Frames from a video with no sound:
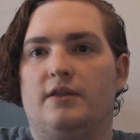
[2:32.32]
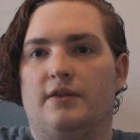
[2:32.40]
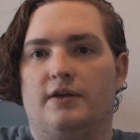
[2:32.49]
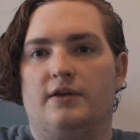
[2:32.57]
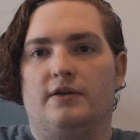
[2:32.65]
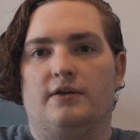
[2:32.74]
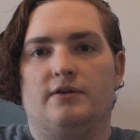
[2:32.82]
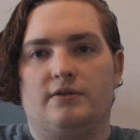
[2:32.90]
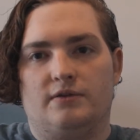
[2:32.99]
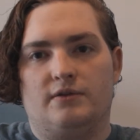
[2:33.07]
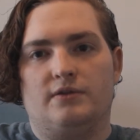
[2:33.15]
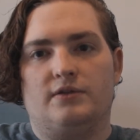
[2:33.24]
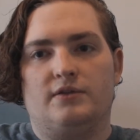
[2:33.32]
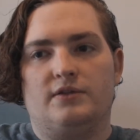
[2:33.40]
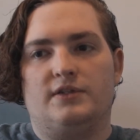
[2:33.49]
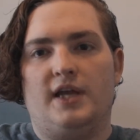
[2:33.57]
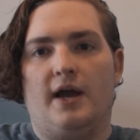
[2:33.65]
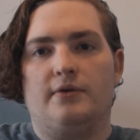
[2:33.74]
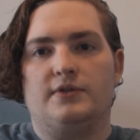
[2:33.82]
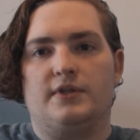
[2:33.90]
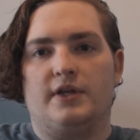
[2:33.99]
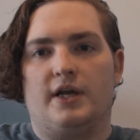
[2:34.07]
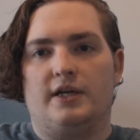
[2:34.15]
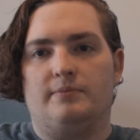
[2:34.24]
the
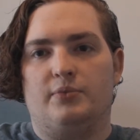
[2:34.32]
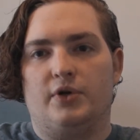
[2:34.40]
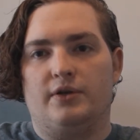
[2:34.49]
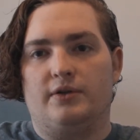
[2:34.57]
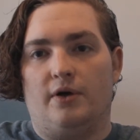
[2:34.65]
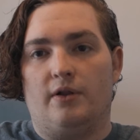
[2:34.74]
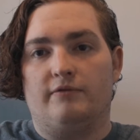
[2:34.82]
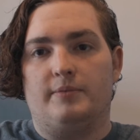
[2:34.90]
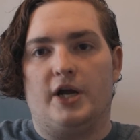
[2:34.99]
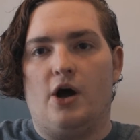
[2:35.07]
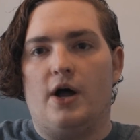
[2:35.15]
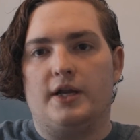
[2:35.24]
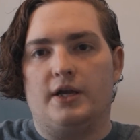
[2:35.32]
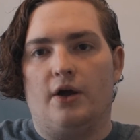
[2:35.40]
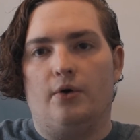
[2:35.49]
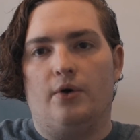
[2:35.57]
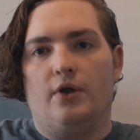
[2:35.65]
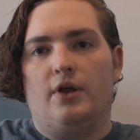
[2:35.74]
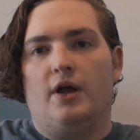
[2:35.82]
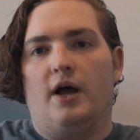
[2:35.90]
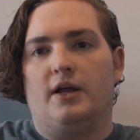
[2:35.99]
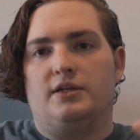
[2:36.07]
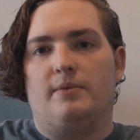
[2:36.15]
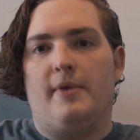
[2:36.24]
sounds that I'd put all of my audio
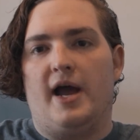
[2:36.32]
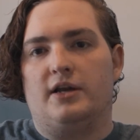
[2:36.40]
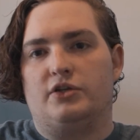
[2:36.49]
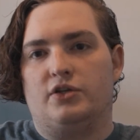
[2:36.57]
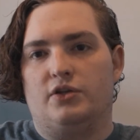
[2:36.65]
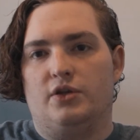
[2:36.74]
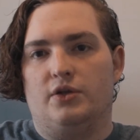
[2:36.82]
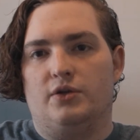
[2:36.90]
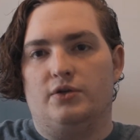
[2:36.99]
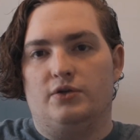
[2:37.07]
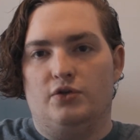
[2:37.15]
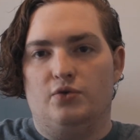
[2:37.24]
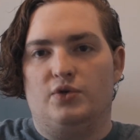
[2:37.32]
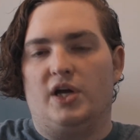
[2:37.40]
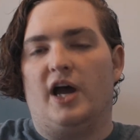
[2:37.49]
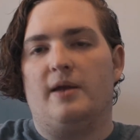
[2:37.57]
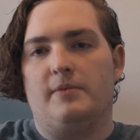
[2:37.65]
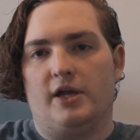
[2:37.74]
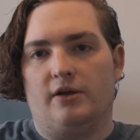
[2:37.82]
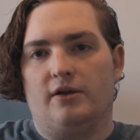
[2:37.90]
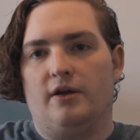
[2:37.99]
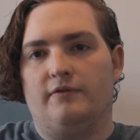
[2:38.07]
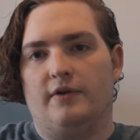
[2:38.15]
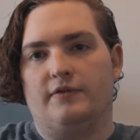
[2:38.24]
to match the new timing
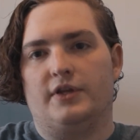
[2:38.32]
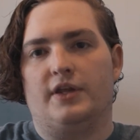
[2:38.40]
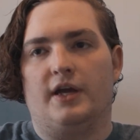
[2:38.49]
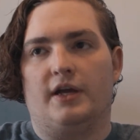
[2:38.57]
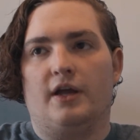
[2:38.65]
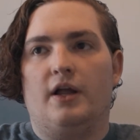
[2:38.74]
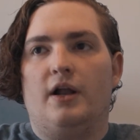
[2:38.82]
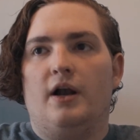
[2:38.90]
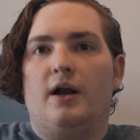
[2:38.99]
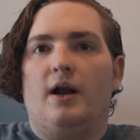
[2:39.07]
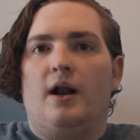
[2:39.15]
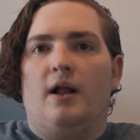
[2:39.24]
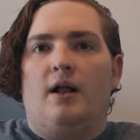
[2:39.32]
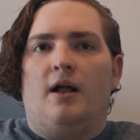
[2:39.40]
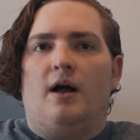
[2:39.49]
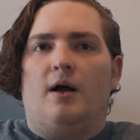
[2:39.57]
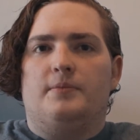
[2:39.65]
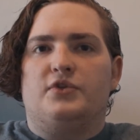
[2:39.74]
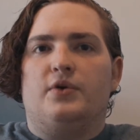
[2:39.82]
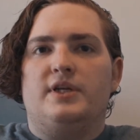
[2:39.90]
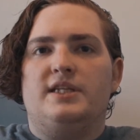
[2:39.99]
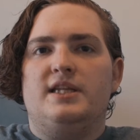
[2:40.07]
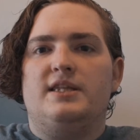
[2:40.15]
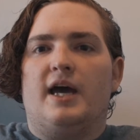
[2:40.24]
of everything. So
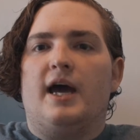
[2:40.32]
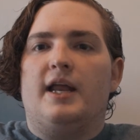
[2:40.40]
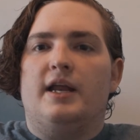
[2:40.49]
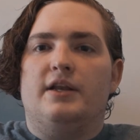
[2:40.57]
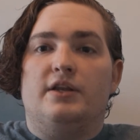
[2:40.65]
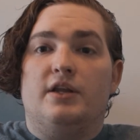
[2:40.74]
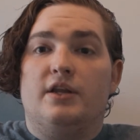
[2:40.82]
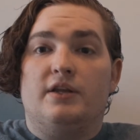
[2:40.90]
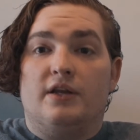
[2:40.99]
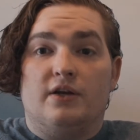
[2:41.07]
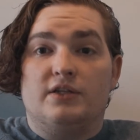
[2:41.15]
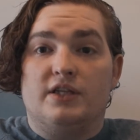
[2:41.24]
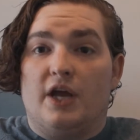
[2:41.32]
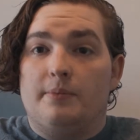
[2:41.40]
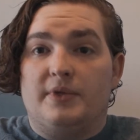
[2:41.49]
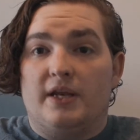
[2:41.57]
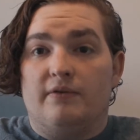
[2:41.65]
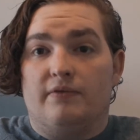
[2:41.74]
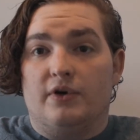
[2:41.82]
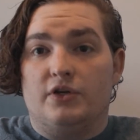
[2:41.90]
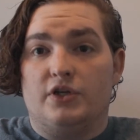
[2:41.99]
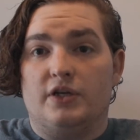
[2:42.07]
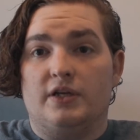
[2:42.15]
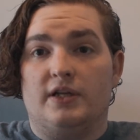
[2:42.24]
I did that, and here's the updated
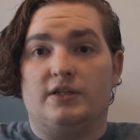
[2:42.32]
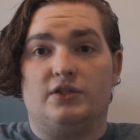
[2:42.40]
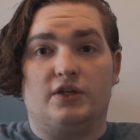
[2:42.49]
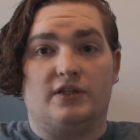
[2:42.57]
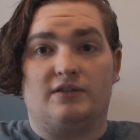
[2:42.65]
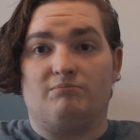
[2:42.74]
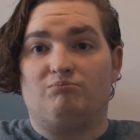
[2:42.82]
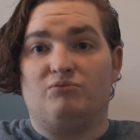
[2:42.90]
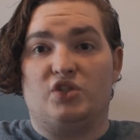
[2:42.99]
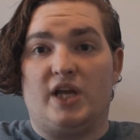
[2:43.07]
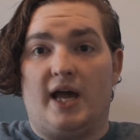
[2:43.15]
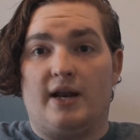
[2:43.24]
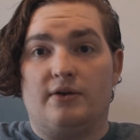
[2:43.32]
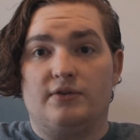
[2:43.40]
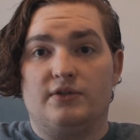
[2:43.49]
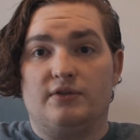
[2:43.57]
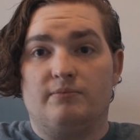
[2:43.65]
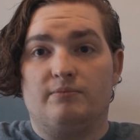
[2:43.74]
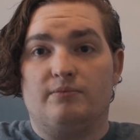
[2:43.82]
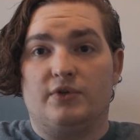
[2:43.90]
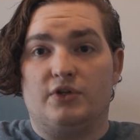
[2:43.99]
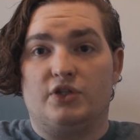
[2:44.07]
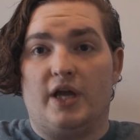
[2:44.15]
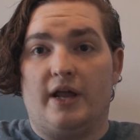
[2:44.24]
version. It's just shadows.
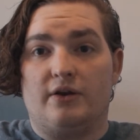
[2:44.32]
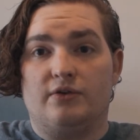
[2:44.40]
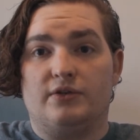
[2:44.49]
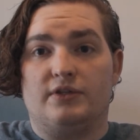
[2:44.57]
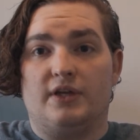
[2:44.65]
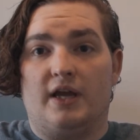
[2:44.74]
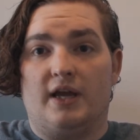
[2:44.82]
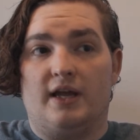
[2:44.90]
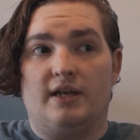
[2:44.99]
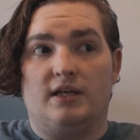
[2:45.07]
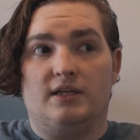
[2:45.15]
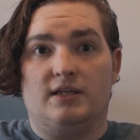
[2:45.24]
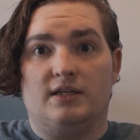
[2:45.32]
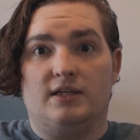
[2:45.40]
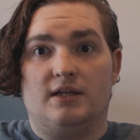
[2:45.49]
There's shadows, and